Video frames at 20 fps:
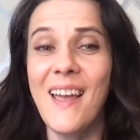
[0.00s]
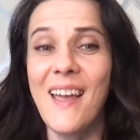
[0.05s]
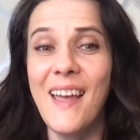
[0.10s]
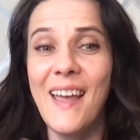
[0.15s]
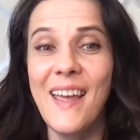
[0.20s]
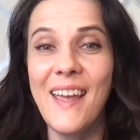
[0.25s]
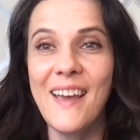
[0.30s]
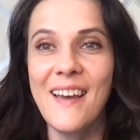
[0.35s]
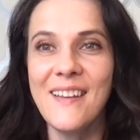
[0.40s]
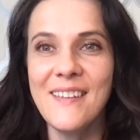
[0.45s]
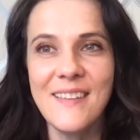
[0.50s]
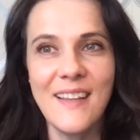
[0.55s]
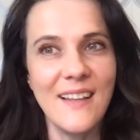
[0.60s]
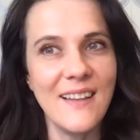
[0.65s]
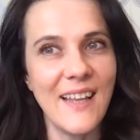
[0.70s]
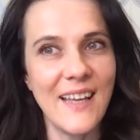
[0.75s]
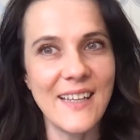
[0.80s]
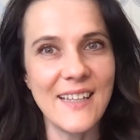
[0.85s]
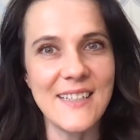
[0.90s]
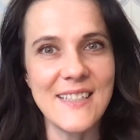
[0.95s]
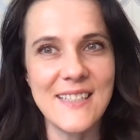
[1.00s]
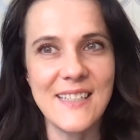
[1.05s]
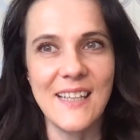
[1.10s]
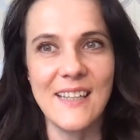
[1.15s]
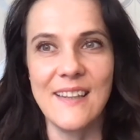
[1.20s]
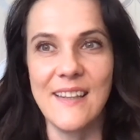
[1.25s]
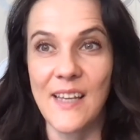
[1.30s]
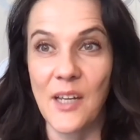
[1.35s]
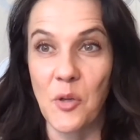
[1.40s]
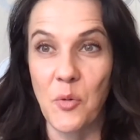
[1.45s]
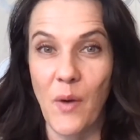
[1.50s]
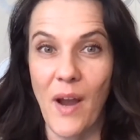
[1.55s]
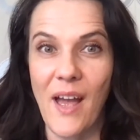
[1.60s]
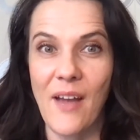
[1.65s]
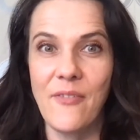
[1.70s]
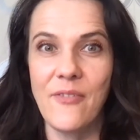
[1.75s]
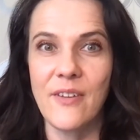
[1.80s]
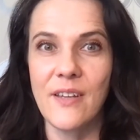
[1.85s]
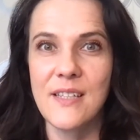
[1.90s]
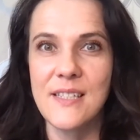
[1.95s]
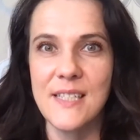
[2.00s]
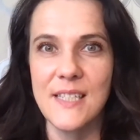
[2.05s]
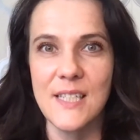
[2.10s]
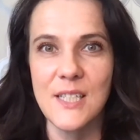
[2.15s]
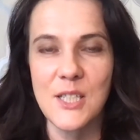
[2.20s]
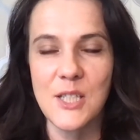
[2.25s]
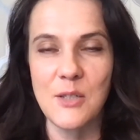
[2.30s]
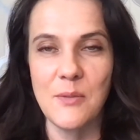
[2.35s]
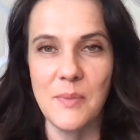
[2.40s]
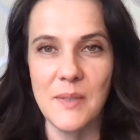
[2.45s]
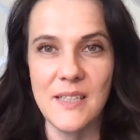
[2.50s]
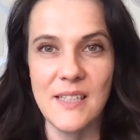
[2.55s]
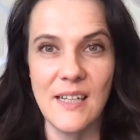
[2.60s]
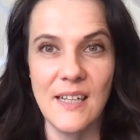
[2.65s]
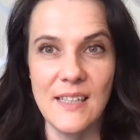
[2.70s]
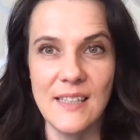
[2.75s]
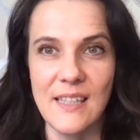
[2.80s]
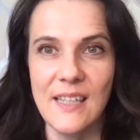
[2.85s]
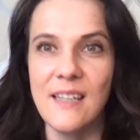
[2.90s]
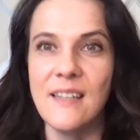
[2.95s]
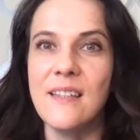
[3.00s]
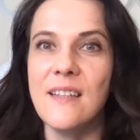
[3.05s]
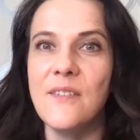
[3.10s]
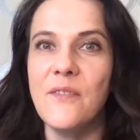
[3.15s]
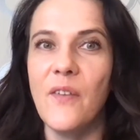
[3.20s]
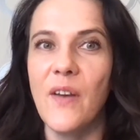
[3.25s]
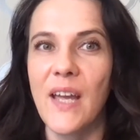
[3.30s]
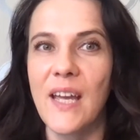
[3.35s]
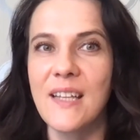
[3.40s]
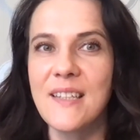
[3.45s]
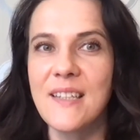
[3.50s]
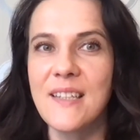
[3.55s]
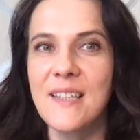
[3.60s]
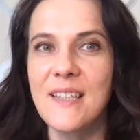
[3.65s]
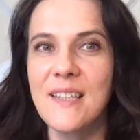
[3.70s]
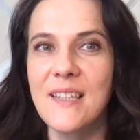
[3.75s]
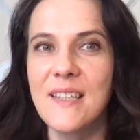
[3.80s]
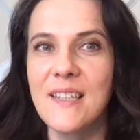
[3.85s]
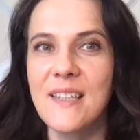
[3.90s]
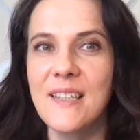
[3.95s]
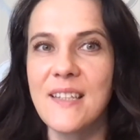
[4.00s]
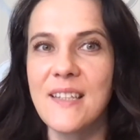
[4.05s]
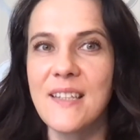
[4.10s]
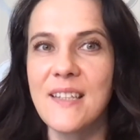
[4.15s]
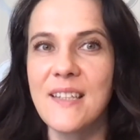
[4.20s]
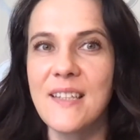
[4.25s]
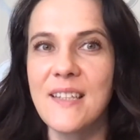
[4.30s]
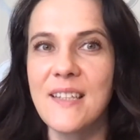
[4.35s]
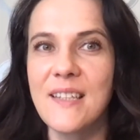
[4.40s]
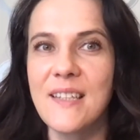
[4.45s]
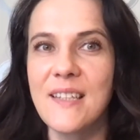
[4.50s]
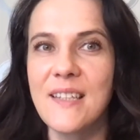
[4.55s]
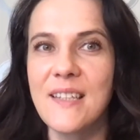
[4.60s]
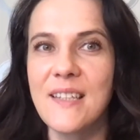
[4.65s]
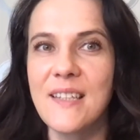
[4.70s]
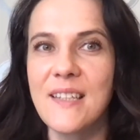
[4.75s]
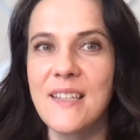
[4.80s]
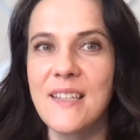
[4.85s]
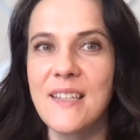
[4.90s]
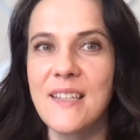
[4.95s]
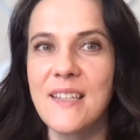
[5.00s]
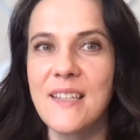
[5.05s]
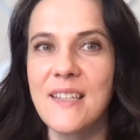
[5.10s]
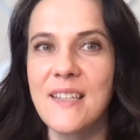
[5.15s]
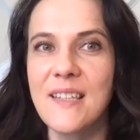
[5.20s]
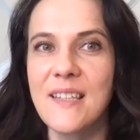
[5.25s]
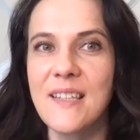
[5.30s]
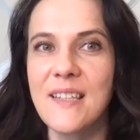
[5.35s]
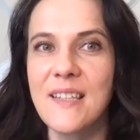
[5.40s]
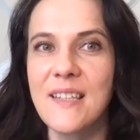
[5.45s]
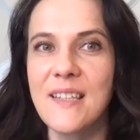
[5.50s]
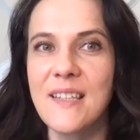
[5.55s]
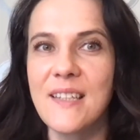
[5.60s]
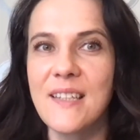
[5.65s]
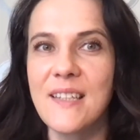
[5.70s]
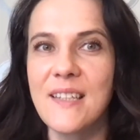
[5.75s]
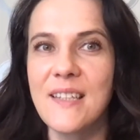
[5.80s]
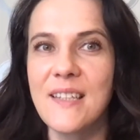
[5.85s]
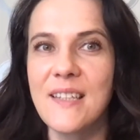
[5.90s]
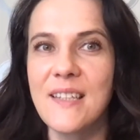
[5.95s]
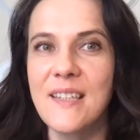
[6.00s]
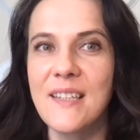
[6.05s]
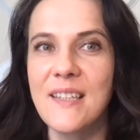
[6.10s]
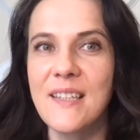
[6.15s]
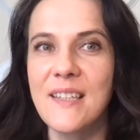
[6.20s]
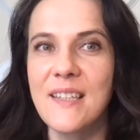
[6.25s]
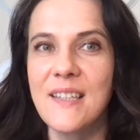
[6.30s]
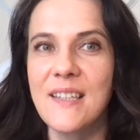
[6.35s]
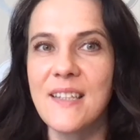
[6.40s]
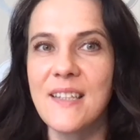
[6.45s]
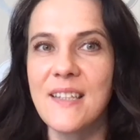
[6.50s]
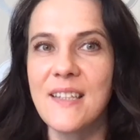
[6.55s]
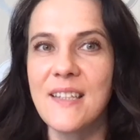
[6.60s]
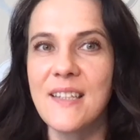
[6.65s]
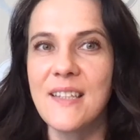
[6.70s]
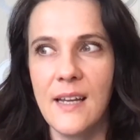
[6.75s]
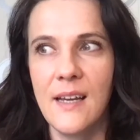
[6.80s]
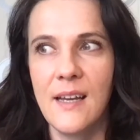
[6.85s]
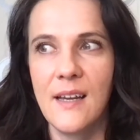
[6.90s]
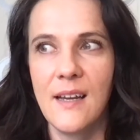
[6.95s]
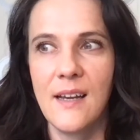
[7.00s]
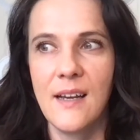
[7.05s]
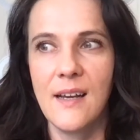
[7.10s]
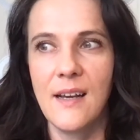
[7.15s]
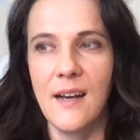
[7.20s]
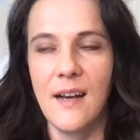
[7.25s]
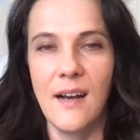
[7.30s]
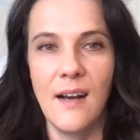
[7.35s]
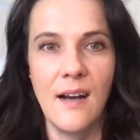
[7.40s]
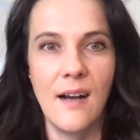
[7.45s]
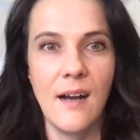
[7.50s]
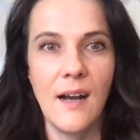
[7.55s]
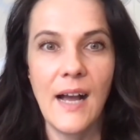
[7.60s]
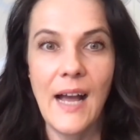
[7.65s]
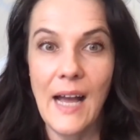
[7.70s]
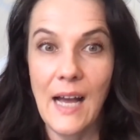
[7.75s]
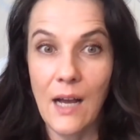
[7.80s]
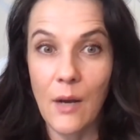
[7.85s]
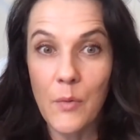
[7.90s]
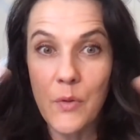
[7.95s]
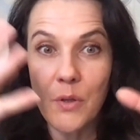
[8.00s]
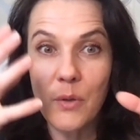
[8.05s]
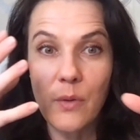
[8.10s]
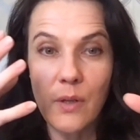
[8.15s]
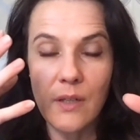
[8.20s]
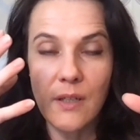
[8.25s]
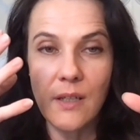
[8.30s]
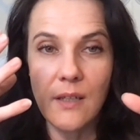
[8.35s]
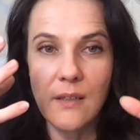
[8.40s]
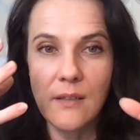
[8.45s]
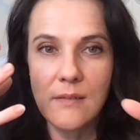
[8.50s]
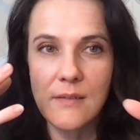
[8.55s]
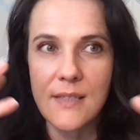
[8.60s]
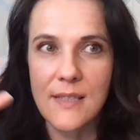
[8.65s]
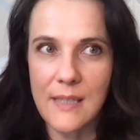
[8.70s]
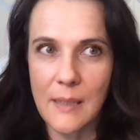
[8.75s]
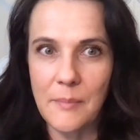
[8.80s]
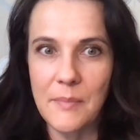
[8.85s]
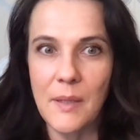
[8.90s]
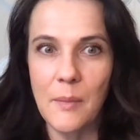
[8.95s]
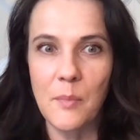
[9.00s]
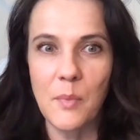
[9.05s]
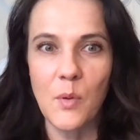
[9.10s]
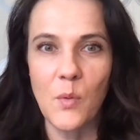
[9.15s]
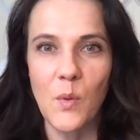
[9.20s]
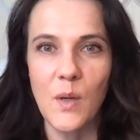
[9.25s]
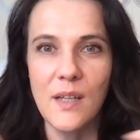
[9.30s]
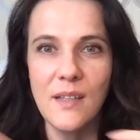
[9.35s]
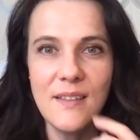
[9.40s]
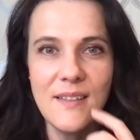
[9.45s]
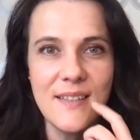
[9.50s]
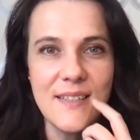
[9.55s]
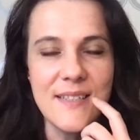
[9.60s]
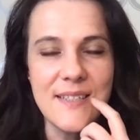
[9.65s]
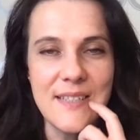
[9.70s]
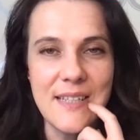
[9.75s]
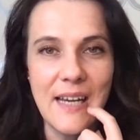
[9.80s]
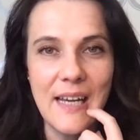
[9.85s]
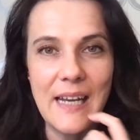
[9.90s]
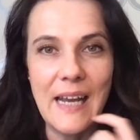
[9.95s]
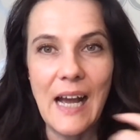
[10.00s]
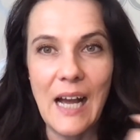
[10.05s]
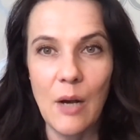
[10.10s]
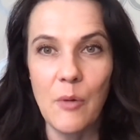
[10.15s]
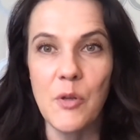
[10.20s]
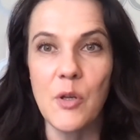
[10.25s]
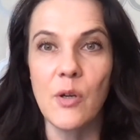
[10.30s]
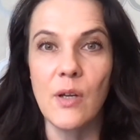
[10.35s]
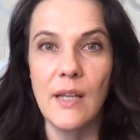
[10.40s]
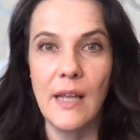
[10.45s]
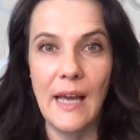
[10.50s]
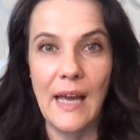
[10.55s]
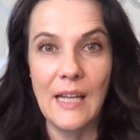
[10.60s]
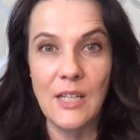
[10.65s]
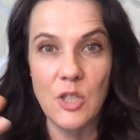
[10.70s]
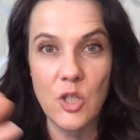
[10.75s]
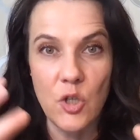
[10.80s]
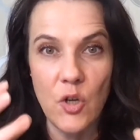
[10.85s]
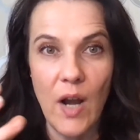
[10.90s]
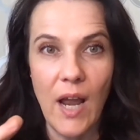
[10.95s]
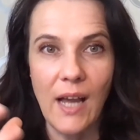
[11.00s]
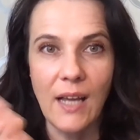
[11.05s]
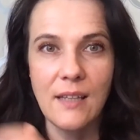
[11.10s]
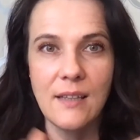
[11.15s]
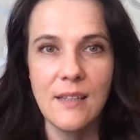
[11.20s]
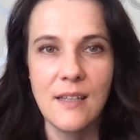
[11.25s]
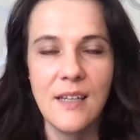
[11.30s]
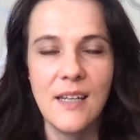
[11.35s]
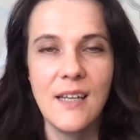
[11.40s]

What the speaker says: and like I said, the graphics needs to be done in advance, but it's very simple process. So decide how you're gonna, step number one, decide how you're gonna attract